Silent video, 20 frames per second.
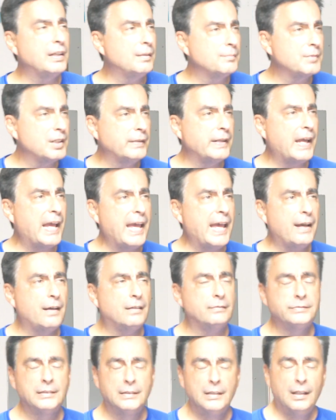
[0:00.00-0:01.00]
I'm going to
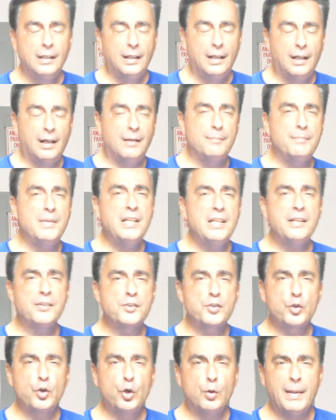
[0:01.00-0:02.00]
have a mini
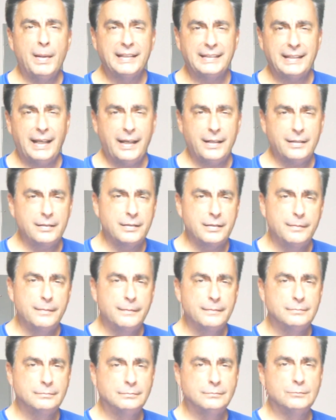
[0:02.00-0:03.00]
scuba tank
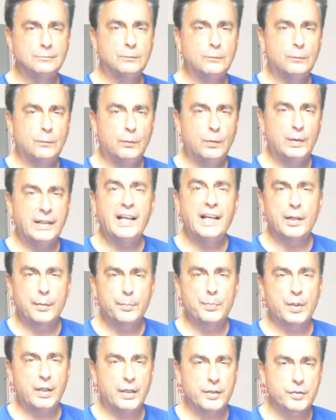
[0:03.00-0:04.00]
with air
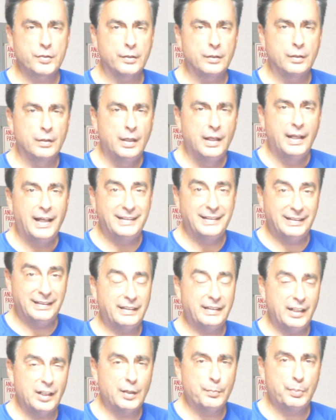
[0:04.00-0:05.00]
pressure, and
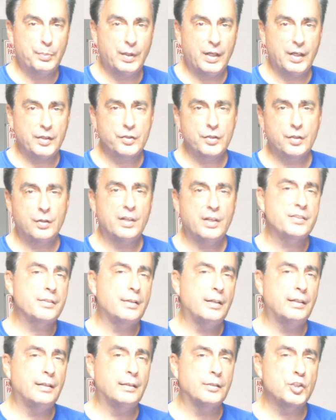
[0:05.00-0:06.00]
air pressure is
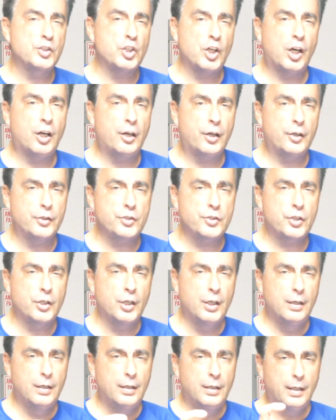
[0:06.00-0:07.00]
going to charge
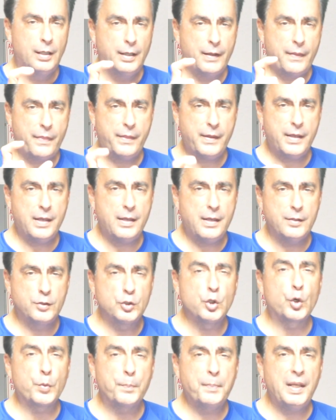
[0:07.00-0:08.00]
the
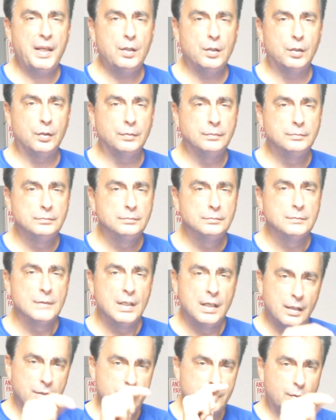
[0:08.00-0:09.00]
torpedo.
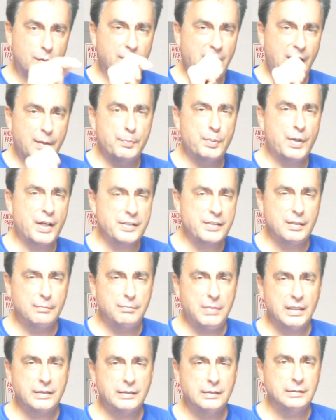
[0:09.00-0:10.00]
So when I press a
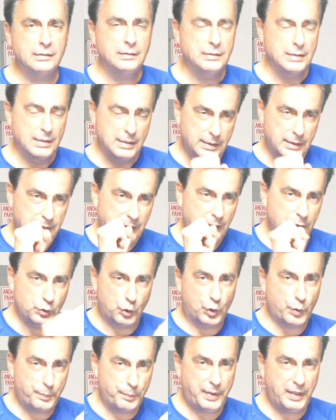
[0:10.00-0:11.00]
button, that
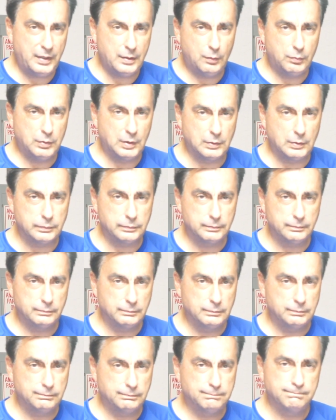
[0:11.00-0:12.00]
torpedo will
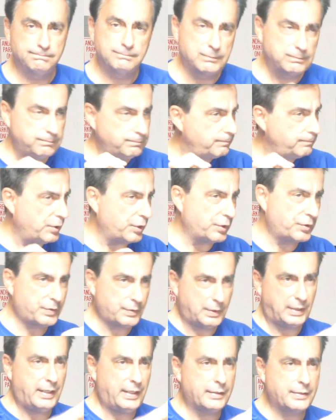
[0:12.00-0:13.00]
just
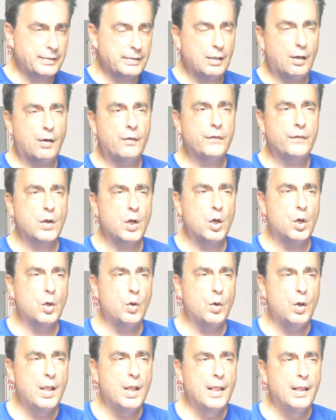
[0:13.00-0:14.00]
let itself
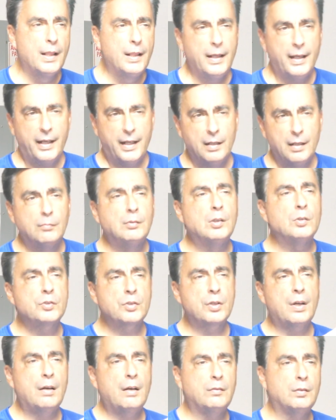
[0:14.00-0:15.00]
go and it will
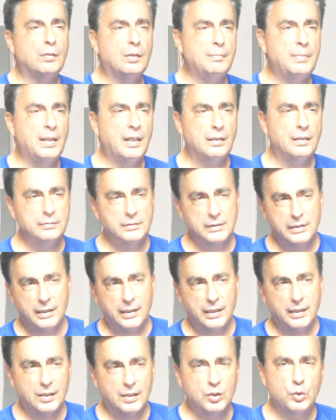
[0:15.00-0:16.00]
travel about
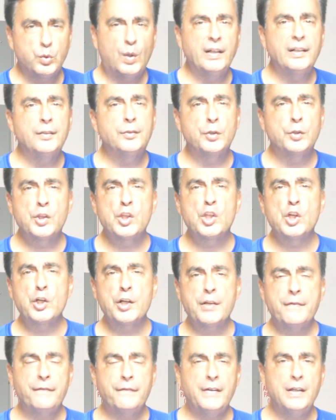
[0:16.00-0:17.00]
20 to
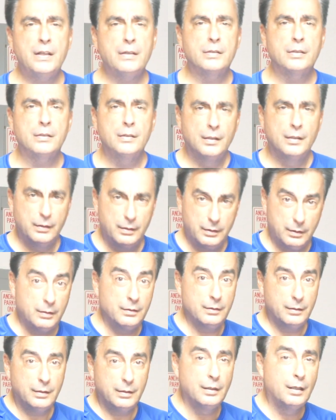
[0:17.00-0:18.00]
30 feet
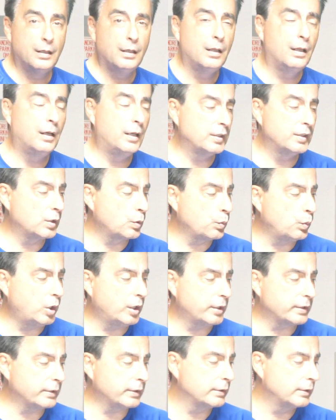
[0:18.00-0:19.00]

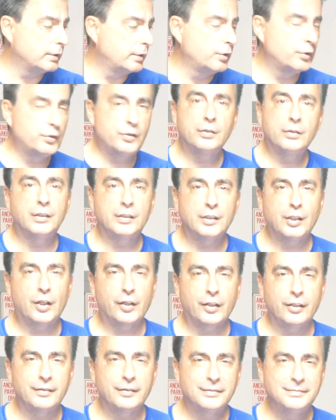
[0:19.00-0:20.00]
underwater to the
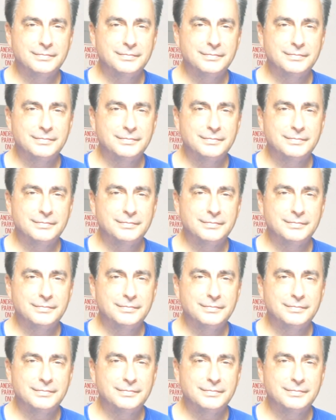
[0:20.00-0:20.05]
target.